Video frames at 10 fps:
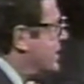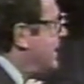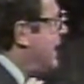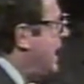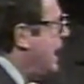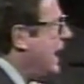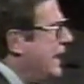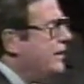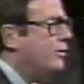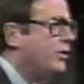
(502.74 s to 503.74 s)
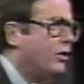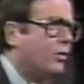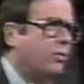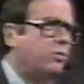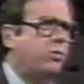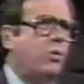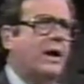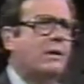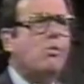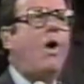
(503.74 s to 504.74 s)
and I don't know
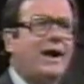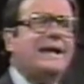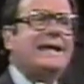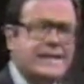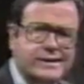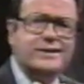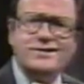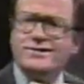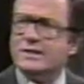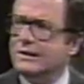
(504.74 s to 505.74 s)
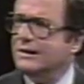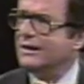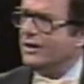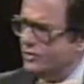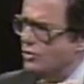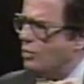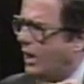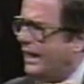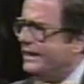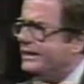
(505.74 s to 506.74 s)
when. What is a new
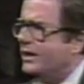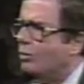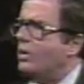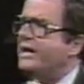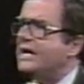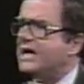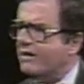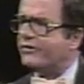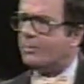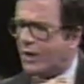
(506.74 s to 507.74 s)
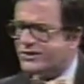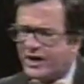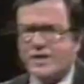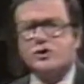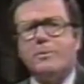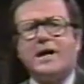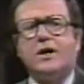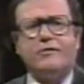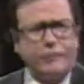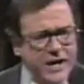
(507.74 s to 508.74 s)
idea? Would he give the Presidential Medal
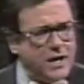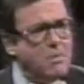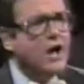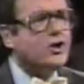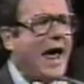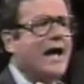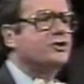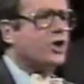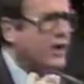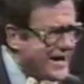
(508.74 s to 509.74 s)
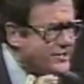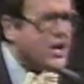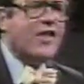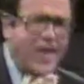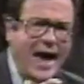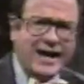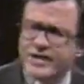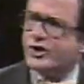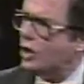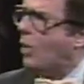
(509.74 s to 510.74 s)
of Freedom to Alger Hiss? That
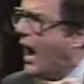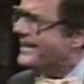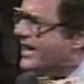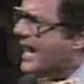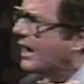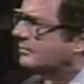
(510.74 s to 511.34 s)
is a new idea.